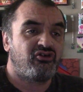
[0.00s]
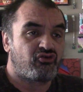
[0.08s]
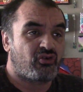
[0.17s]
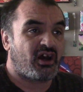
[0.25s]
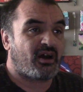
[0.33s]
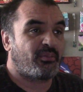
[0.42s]

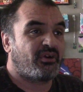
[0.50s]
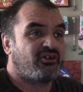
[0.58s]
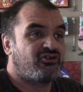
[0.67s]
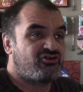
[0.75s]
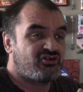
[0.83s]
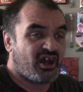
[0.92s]
trap
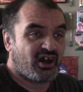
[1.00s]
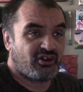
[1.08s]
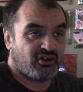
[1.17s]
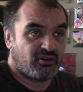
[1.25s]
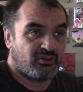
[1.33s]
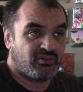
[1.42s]

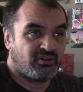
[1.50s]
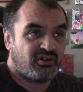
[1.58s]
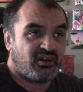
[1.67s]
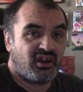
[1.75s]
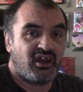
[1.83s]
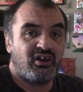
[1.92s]
Shadow
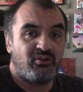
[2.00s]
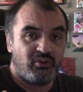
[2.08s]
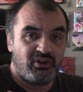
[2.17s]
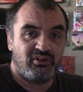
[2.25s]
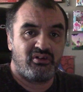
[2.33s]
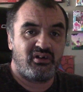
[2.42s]
and
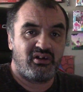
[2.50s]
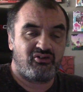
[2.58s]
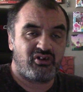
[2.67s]
re-